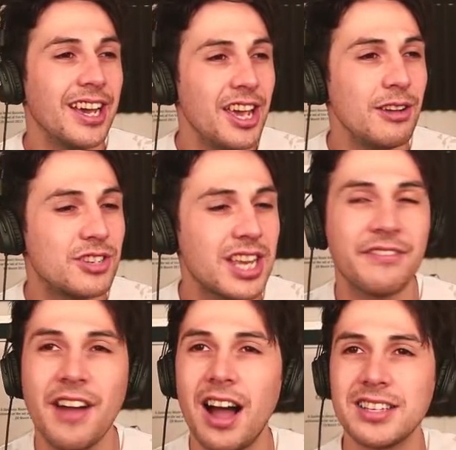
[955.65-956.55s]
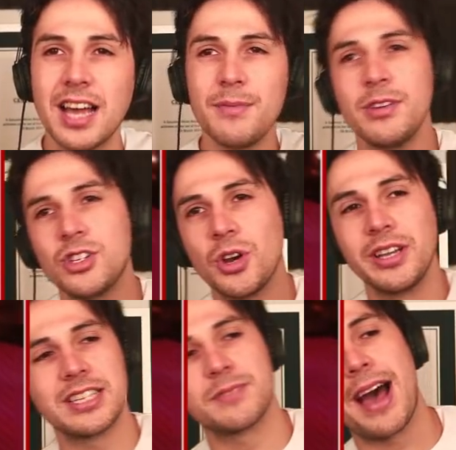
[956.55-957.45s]
huge stuff, guys. Hope you
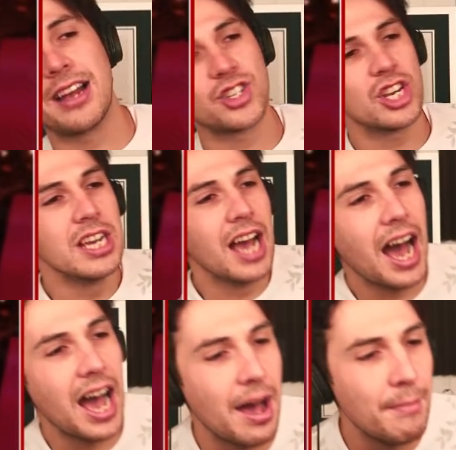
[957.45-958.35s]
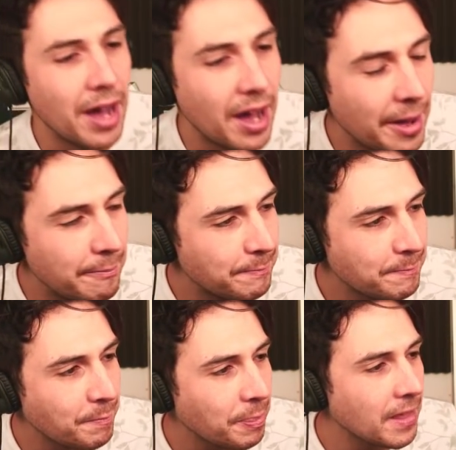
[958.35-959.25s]
enjoyed this match. I'm going
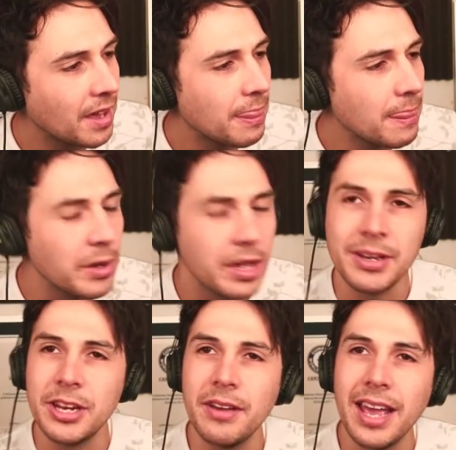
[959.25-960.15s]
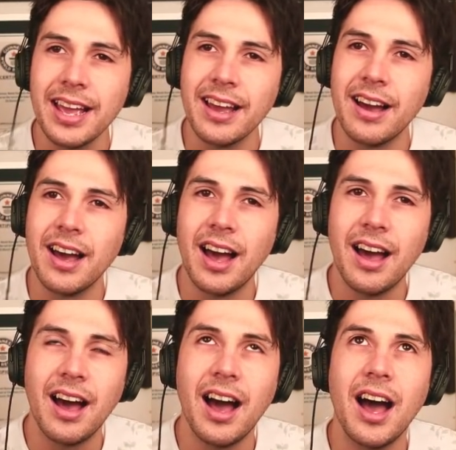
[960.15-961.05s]
to
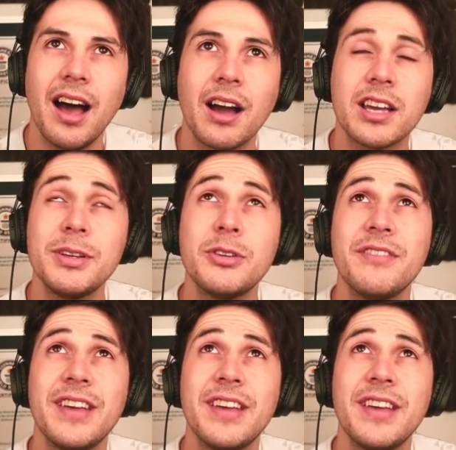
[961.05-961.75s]
be doing a